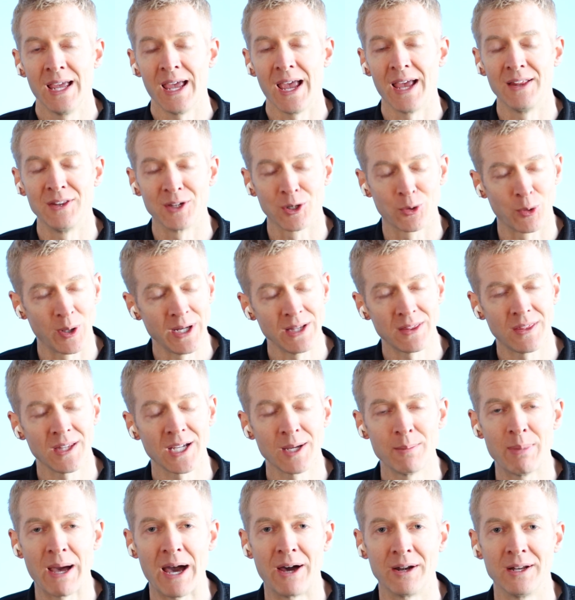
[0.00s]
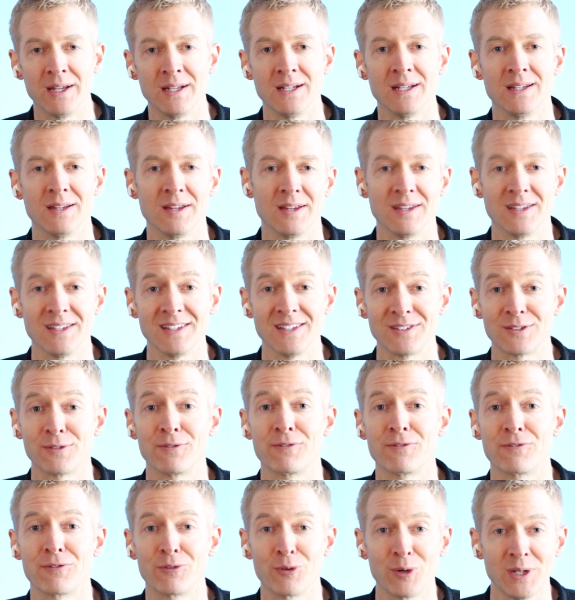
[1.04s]
And the great thing about it, it's
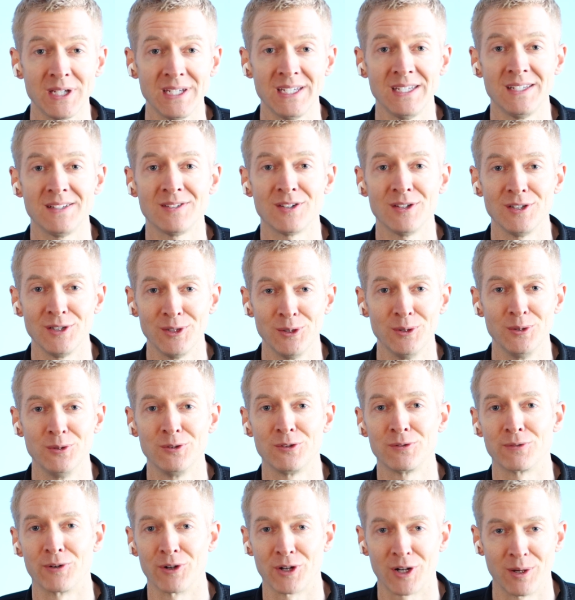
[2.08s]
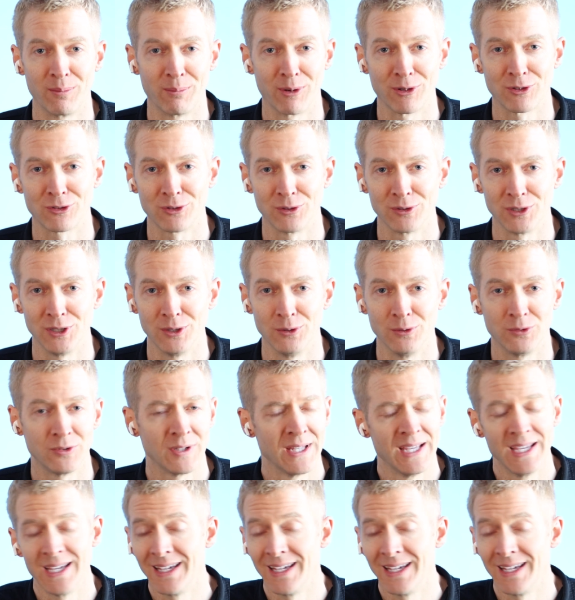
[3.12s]
free to use for commercial use,